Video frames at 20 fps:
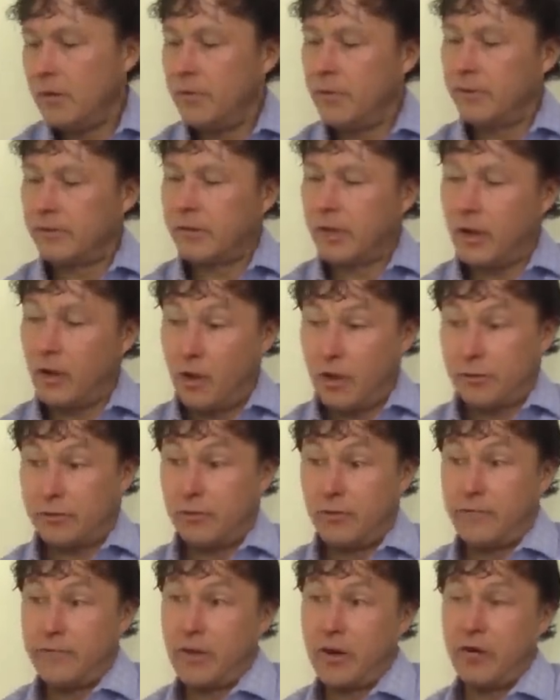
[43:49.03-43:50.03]
this guy
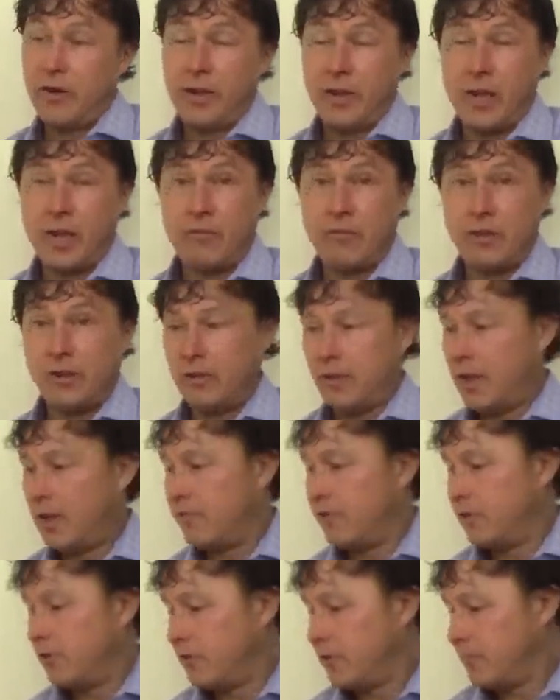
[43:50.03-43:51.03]
also very heavy,
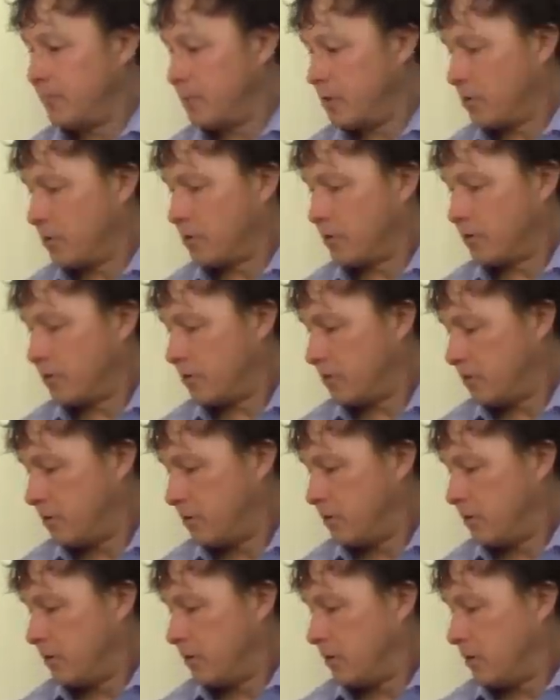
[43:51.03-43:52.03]
heavy duty motor.
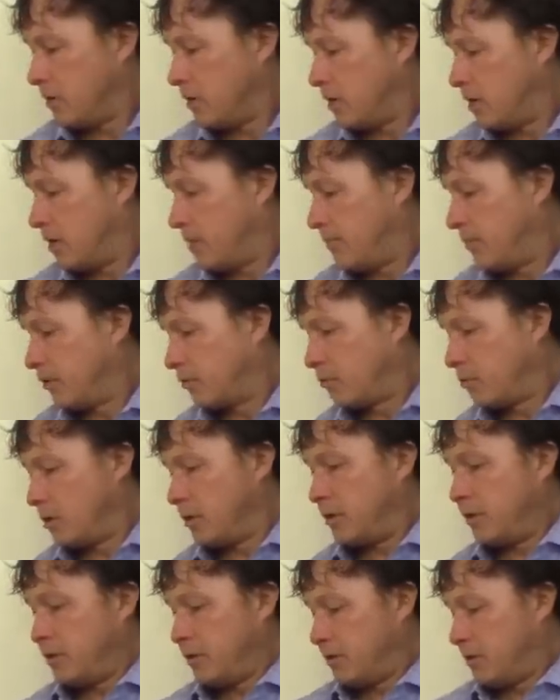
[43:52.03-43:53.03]
Um, this
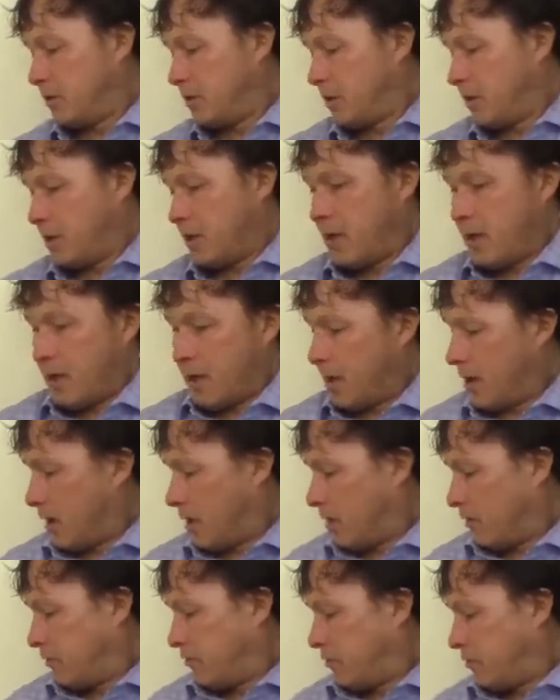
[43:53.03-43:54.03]
one
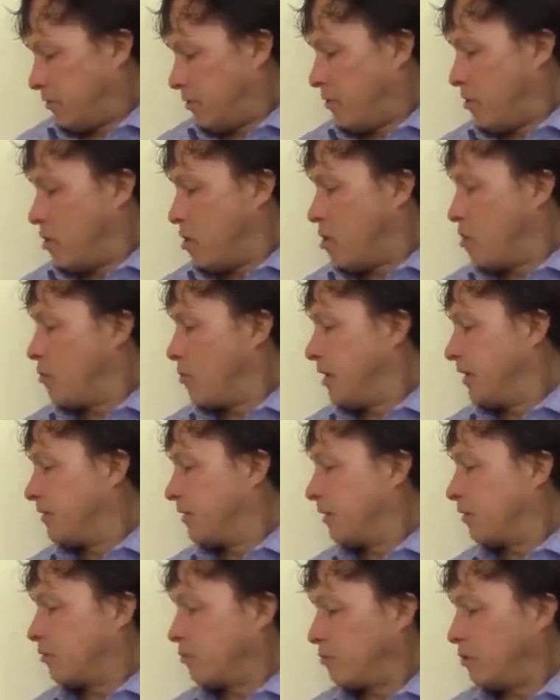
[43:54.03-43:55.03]
has no
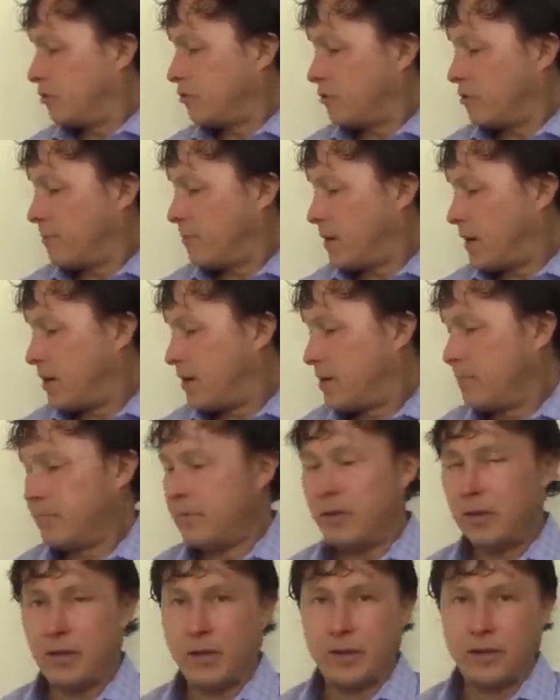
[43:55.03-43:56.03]
reset switch on the
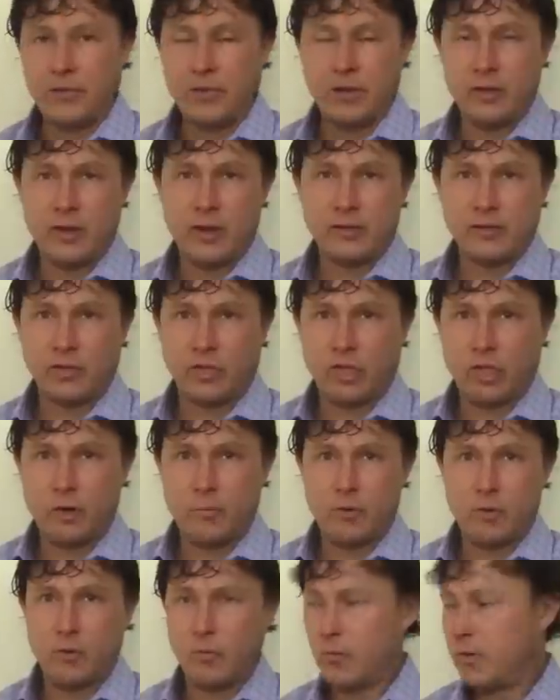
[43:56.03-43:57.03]
bottom. I think it has a
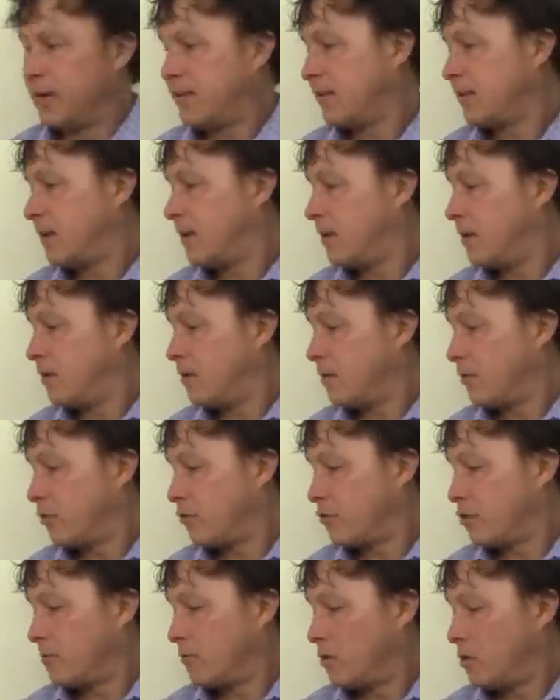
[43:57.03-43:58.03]
thermal reset or
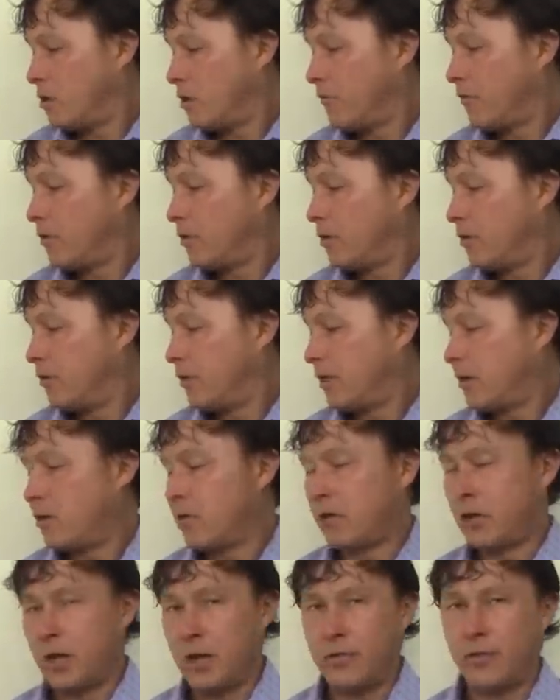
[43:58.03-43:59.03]
thermal overload
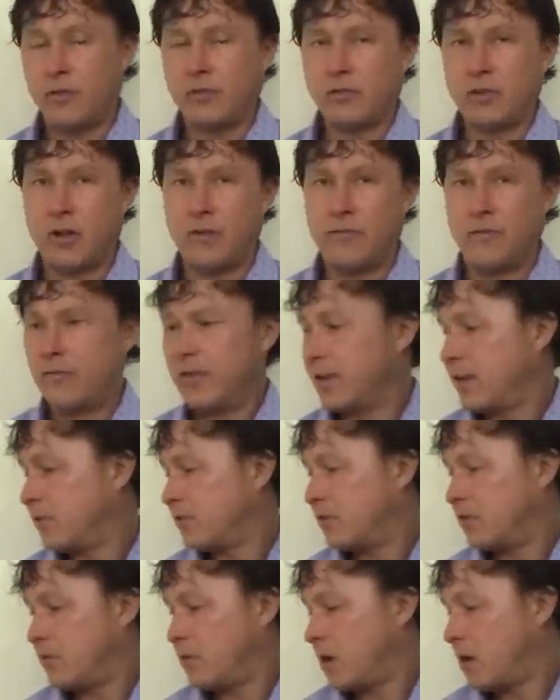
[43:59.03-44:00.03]
that'll cut this off if it
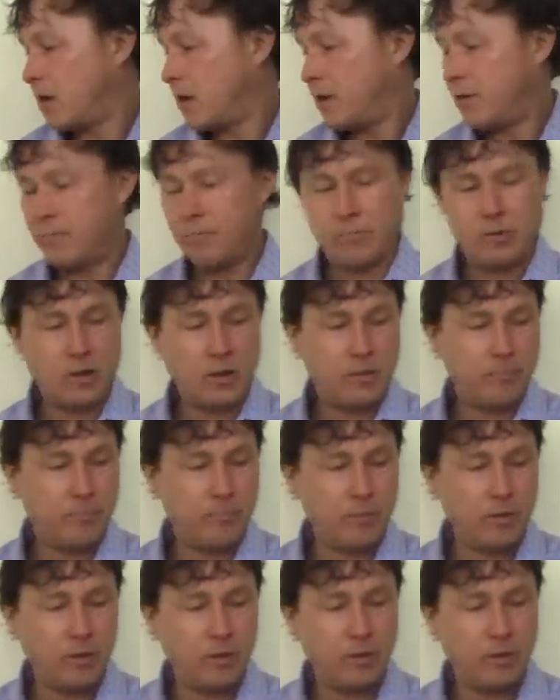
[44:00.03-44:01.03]
gets too hot. Um,